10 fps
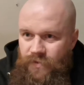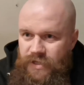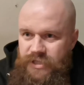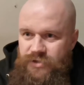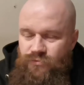
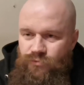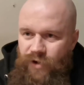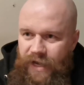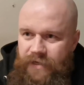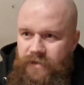This is
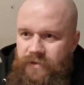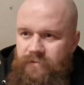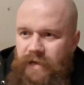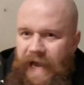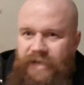red,
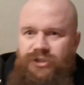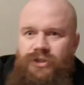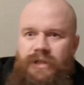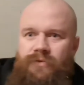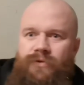
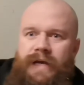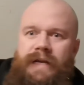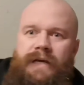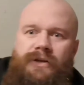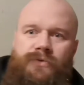actually red.
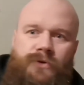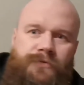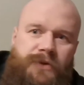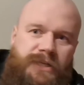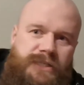I don't know
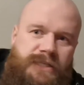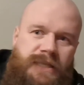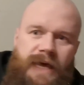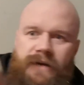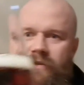if you can see that